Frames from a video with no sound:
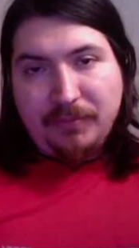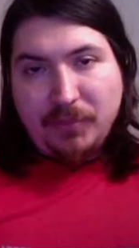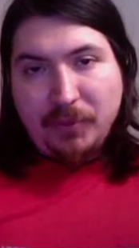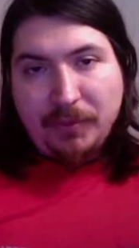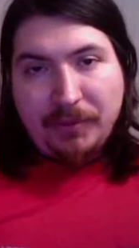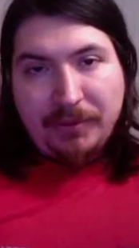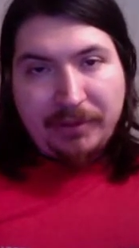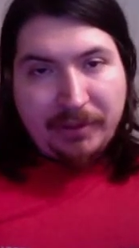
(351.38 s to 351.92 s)
But
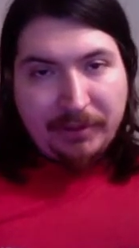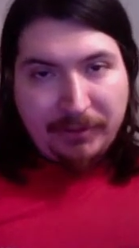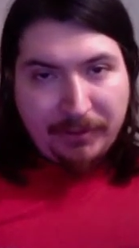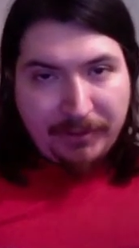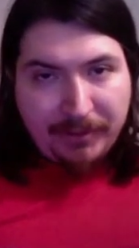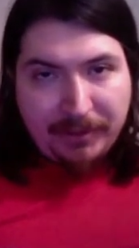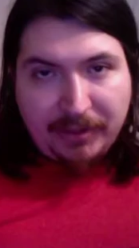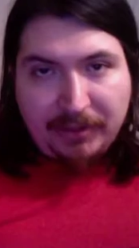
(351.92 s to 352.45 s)
we're not
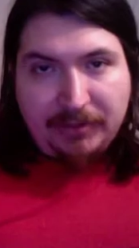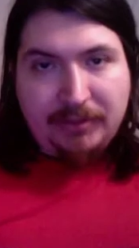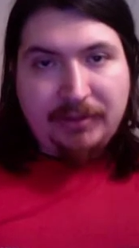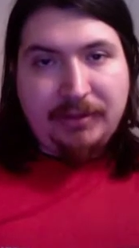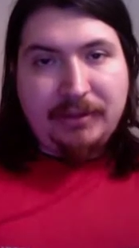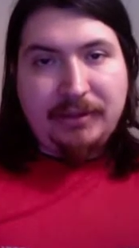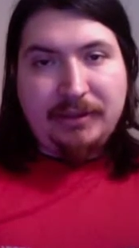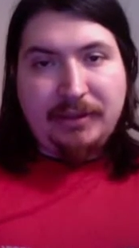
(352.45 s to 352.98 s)
doing that.
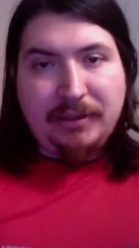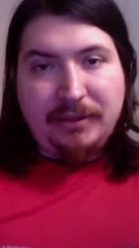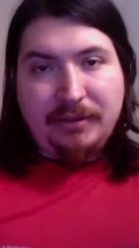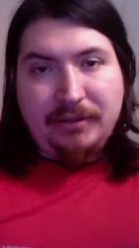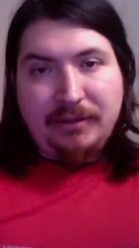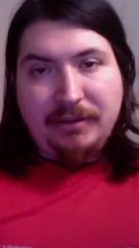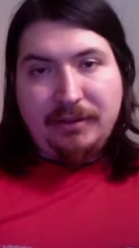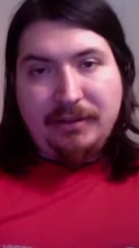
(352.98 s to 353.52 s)

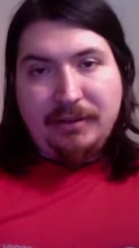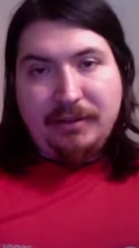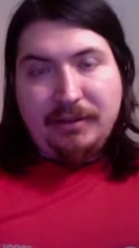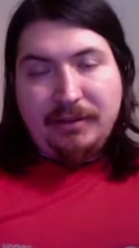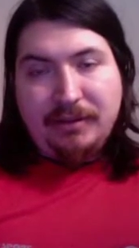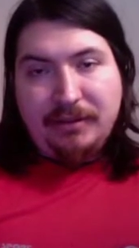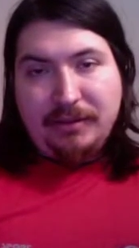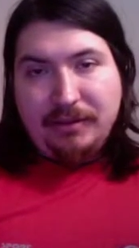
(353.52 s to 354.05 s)
Instead,
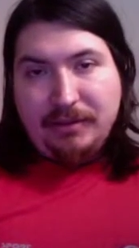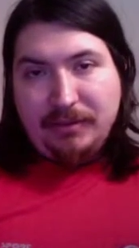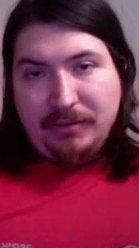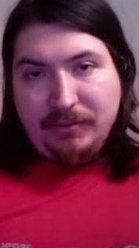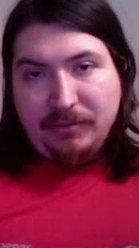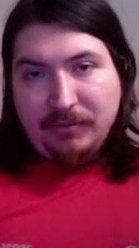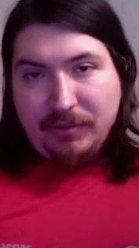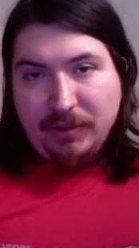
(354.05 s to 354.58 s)

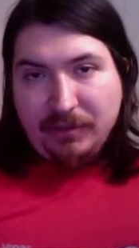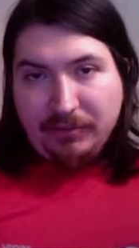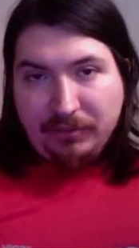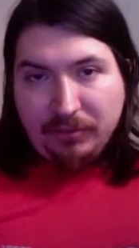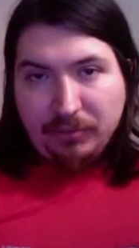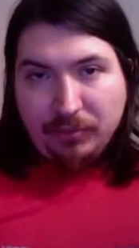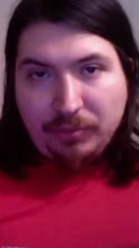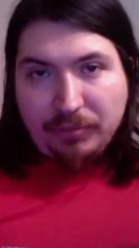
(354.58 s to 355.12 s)
we have our
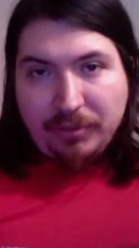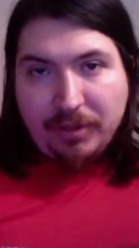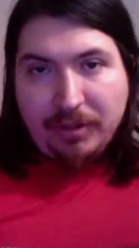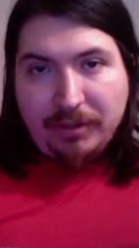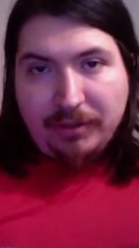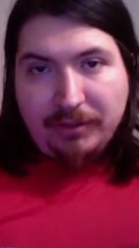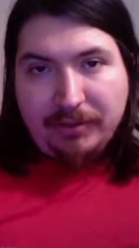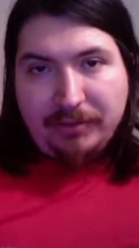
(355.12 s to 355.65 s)
own
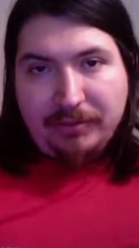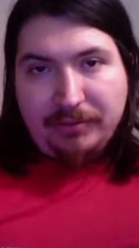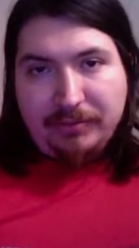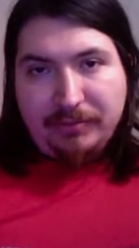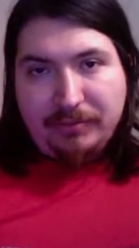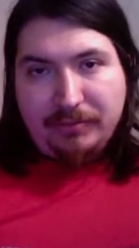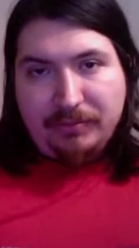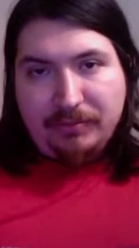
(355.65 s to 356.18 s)
priorities,
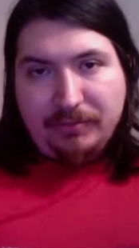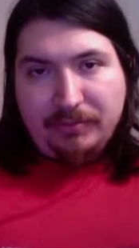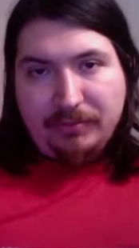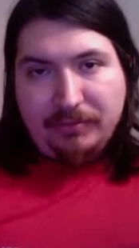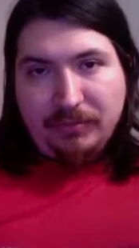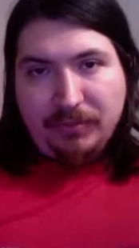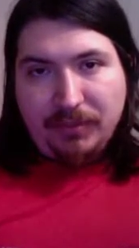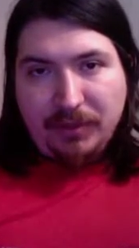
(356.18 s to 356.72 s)

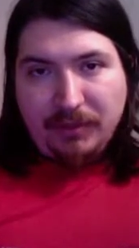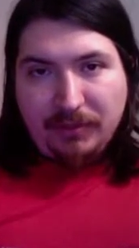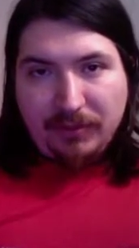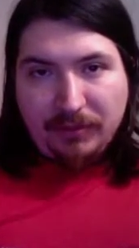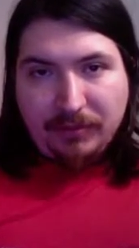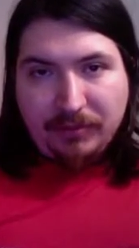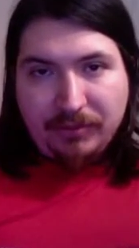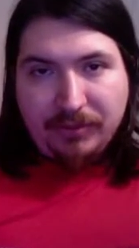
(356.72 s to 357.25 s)
we have our
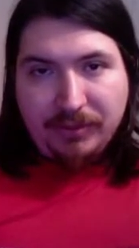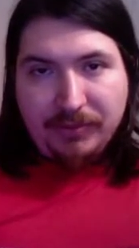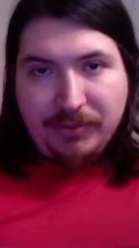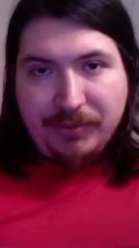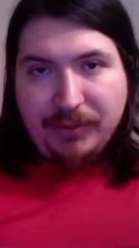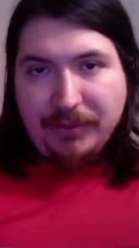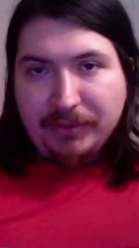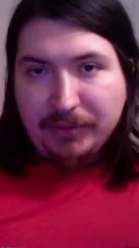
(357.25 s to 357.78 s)
own
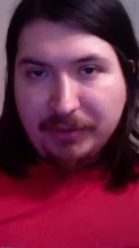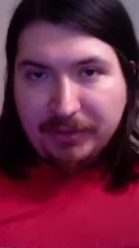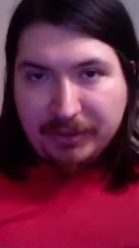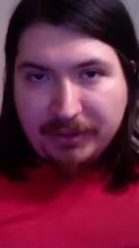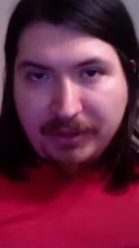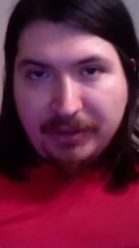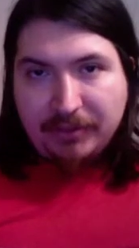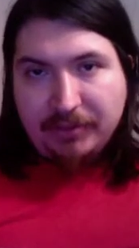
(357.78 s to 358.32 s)
dreams, we have our own
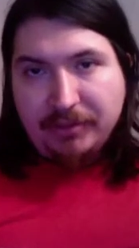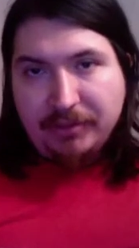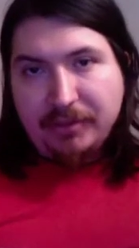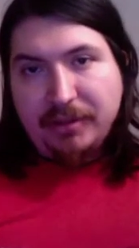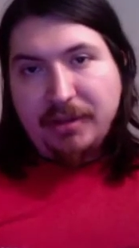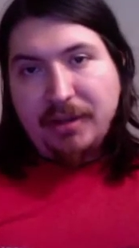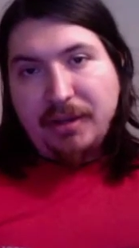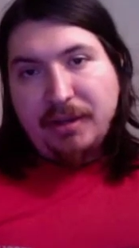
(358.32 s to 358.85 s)
desires.
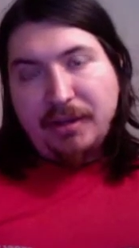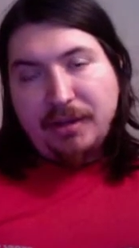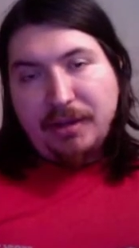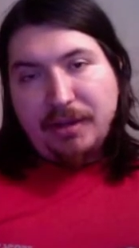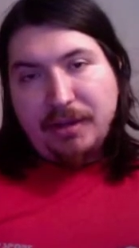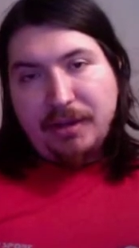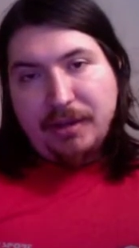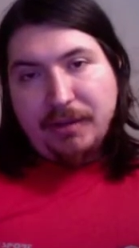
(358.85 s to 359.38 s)

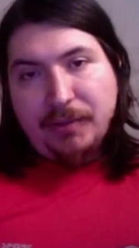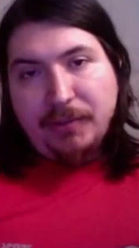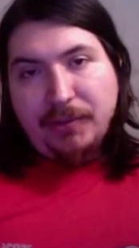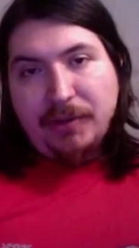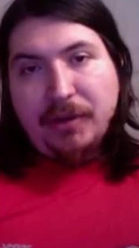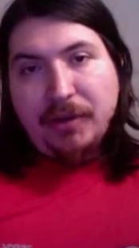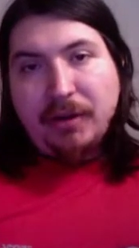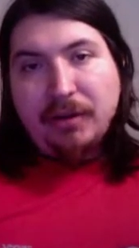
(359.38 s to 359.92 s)

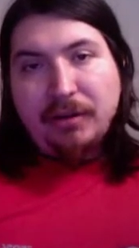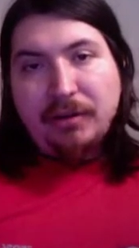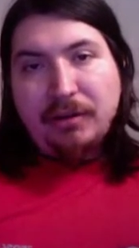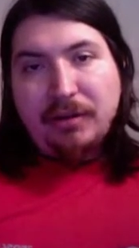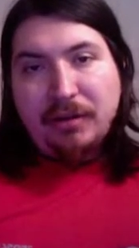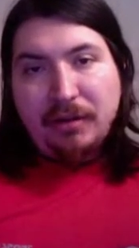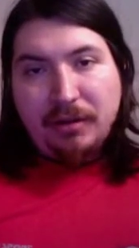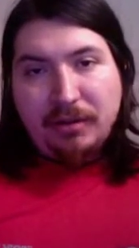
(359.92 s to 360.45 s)
We are
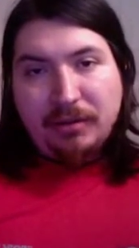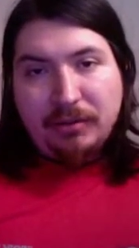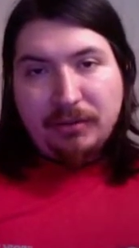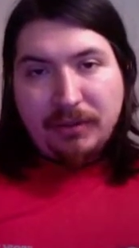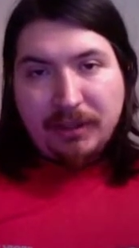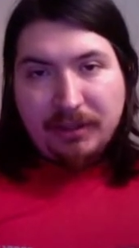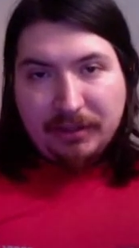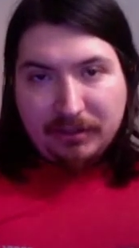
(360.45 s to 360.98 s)
all
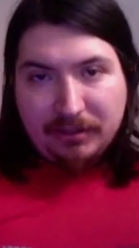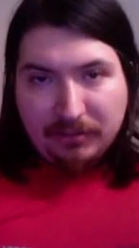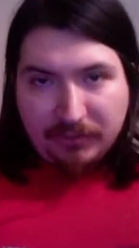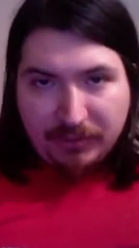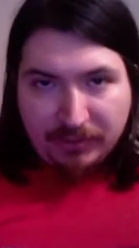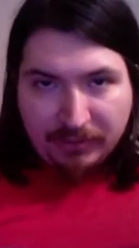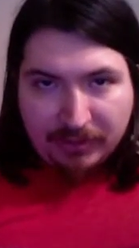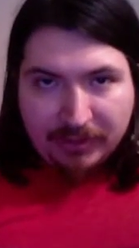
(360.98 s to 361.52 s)
quite
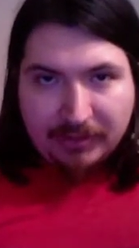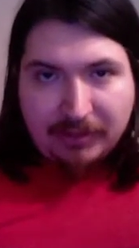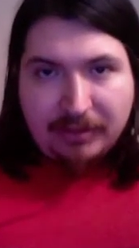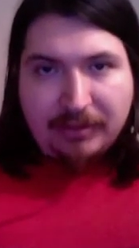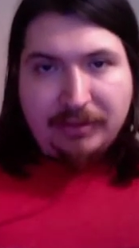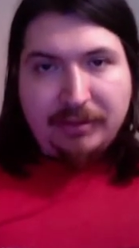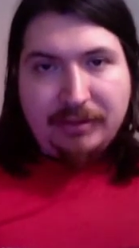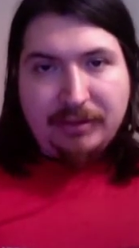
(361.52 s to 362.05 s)

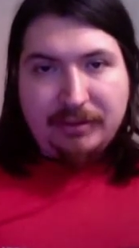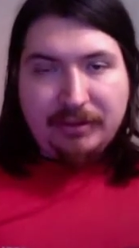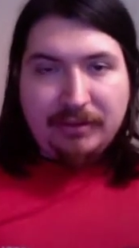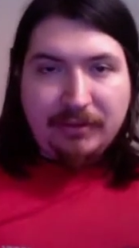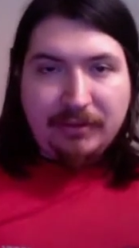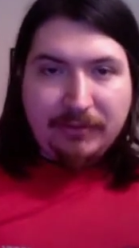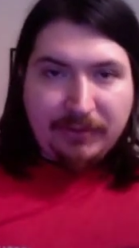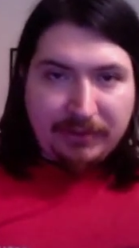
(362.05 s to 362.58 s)
individualistic and
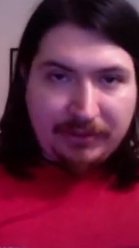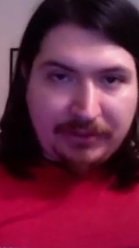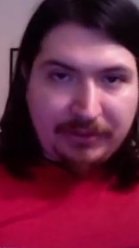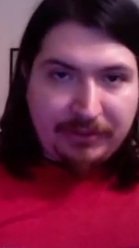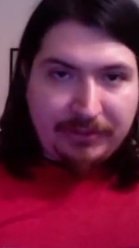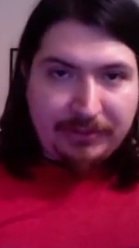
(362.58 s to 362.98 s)
selfish.